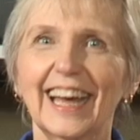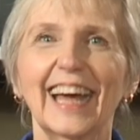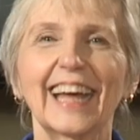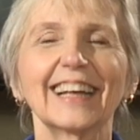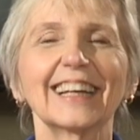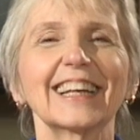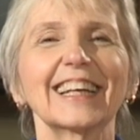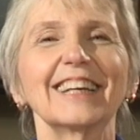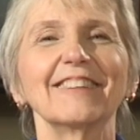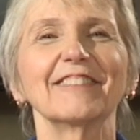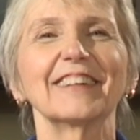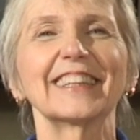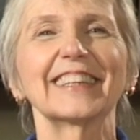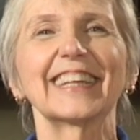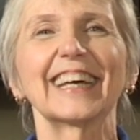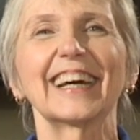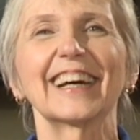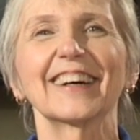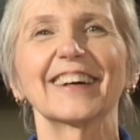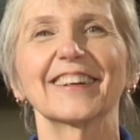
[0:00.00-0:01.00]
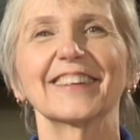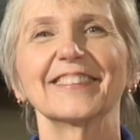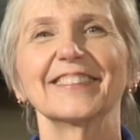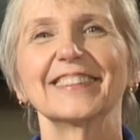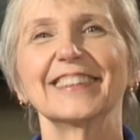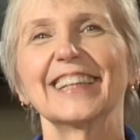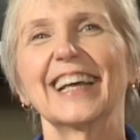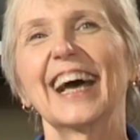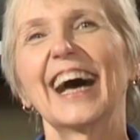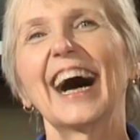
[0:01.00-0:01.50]
and leave it there.
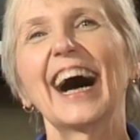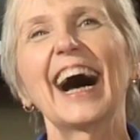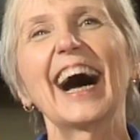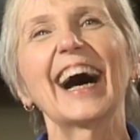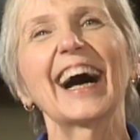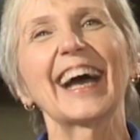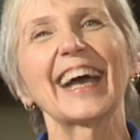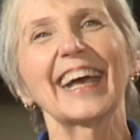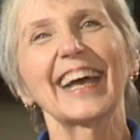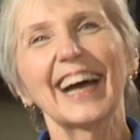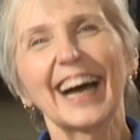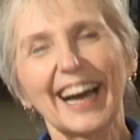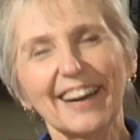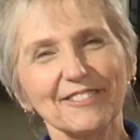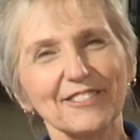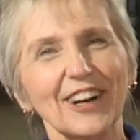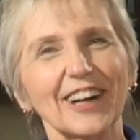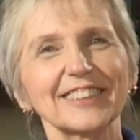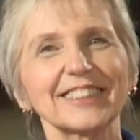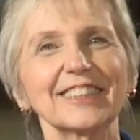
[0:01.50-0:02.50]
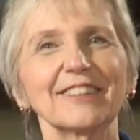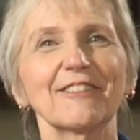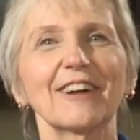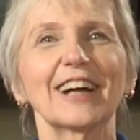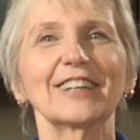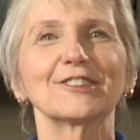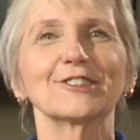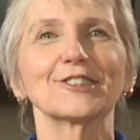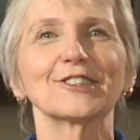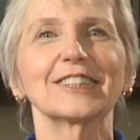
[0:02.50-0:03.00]
Hi, I'm Roxie
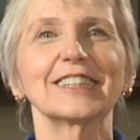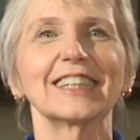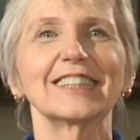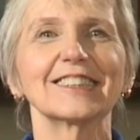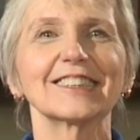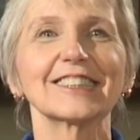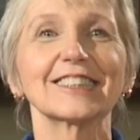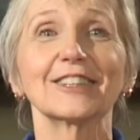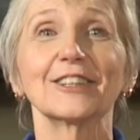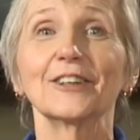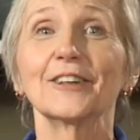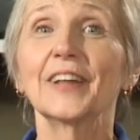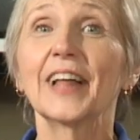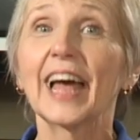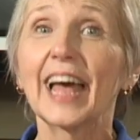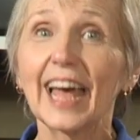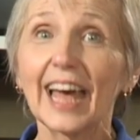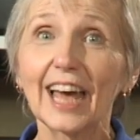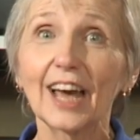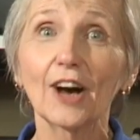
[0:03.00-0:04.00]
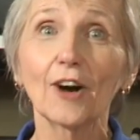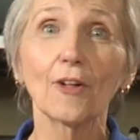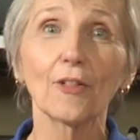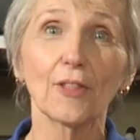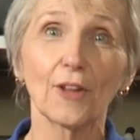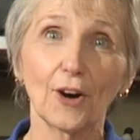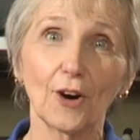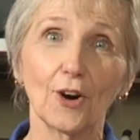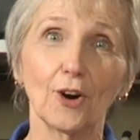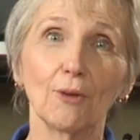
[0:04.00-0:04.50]
Rodgers Dinstel, Health,
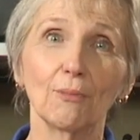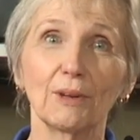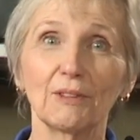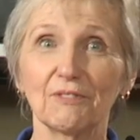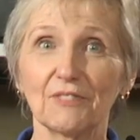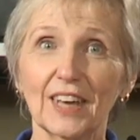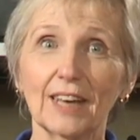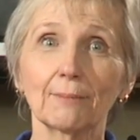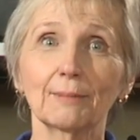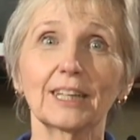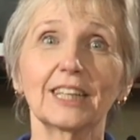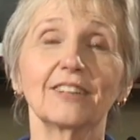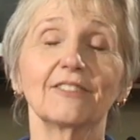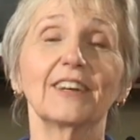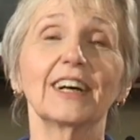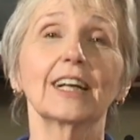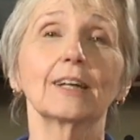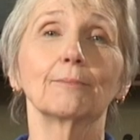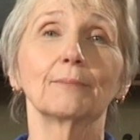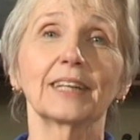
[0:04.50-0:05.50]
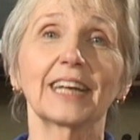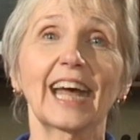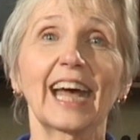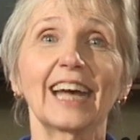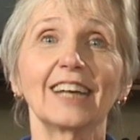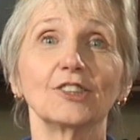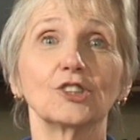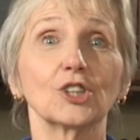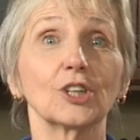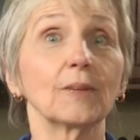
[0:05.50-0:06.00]
Home, and Family Development
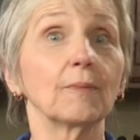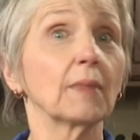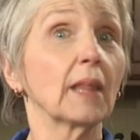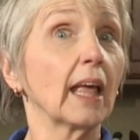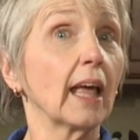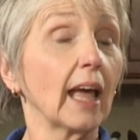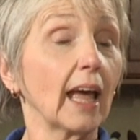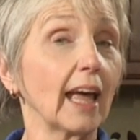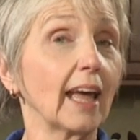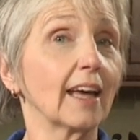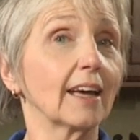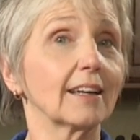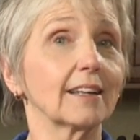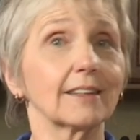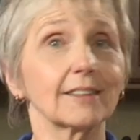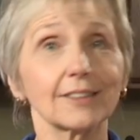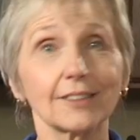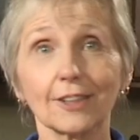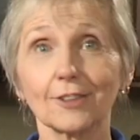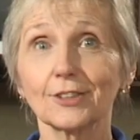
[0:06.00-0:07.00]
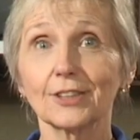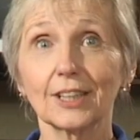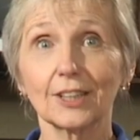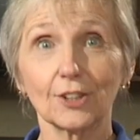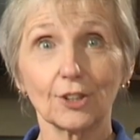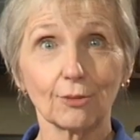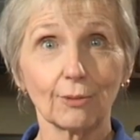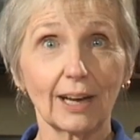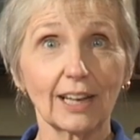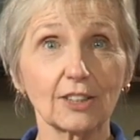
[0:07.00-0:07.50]
Agent and Associate
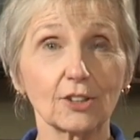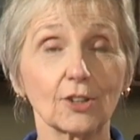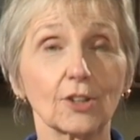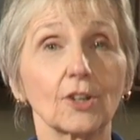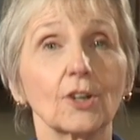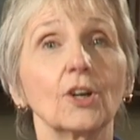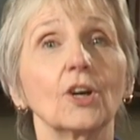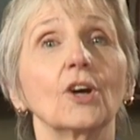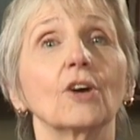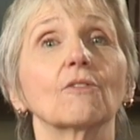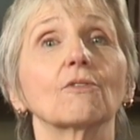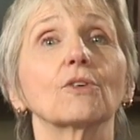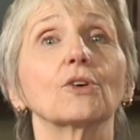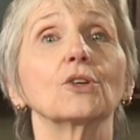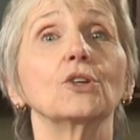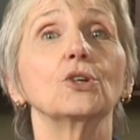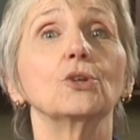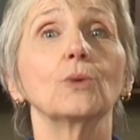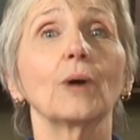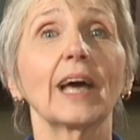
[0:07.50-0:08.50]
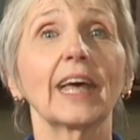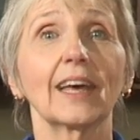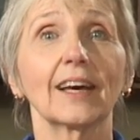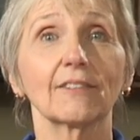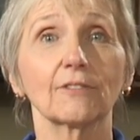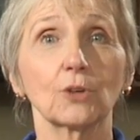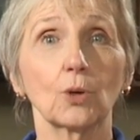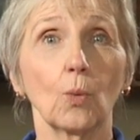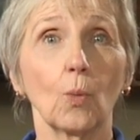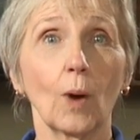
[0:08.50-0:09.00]
Director for
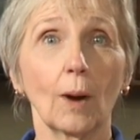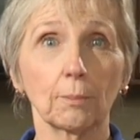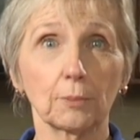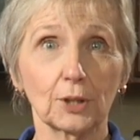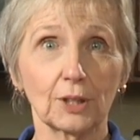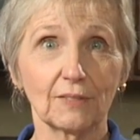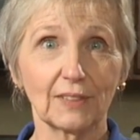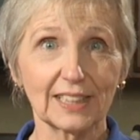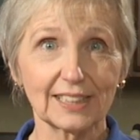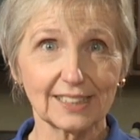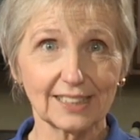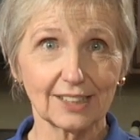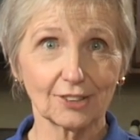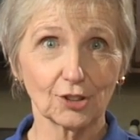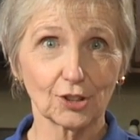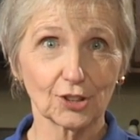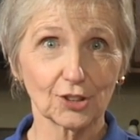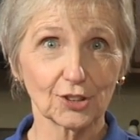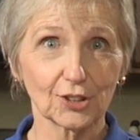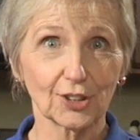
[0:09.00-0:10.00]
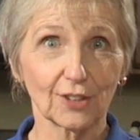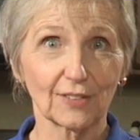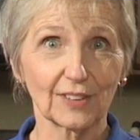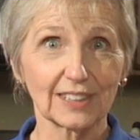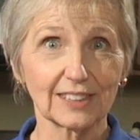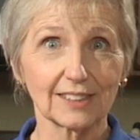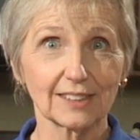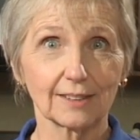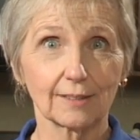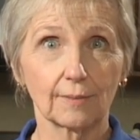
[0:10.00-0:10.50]
UAF Cooperative Extension
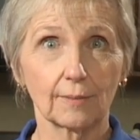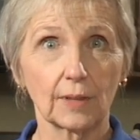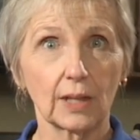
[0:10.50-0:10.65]
Service.